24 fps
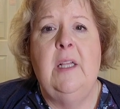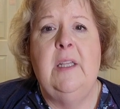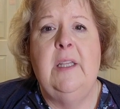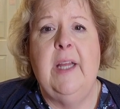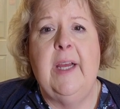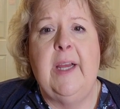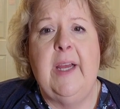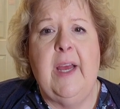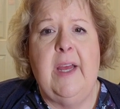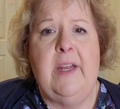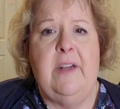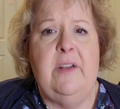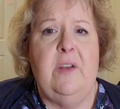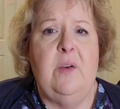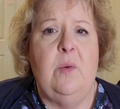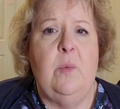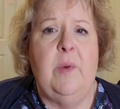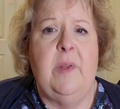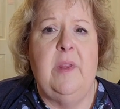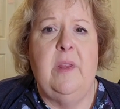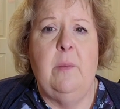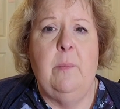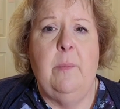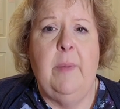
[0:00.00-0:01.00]
like I do
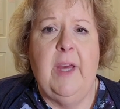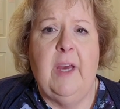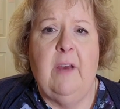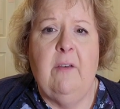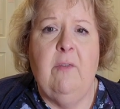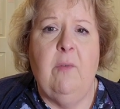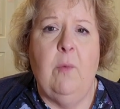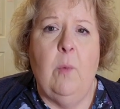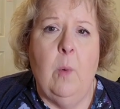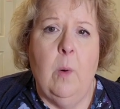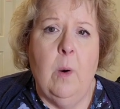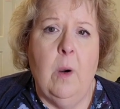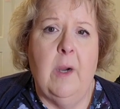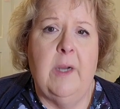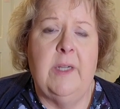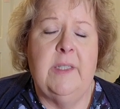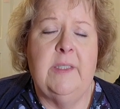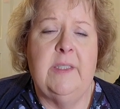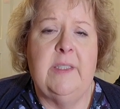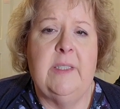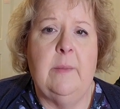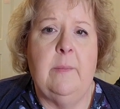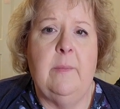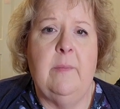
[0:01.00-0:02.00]
with the Big Four
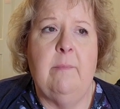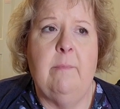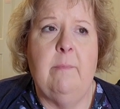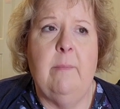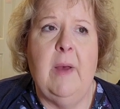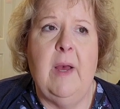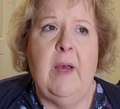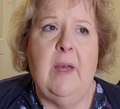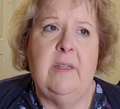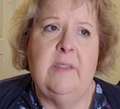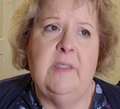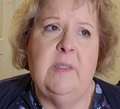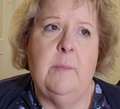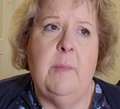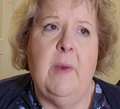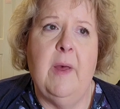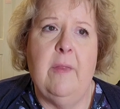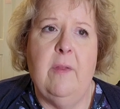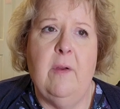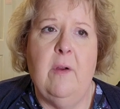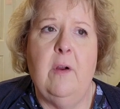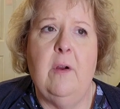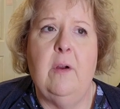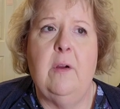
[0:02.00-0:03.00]
and some
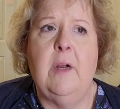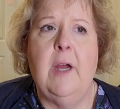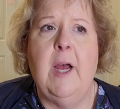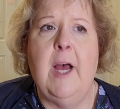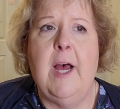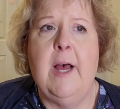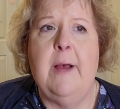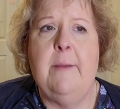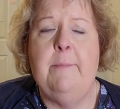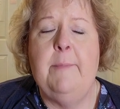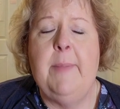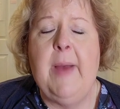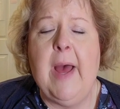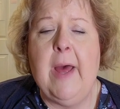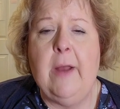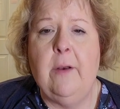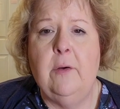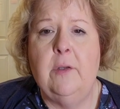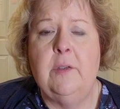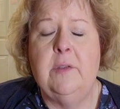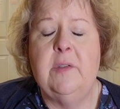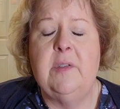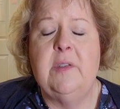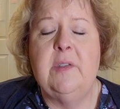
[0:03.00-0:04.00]
other
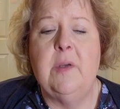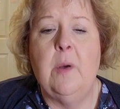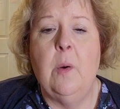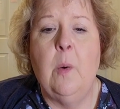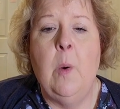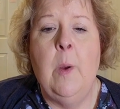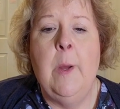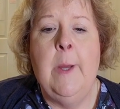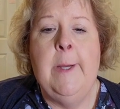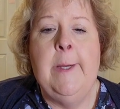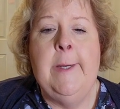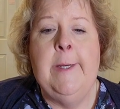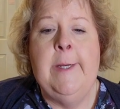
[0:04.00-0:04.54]
patterns. So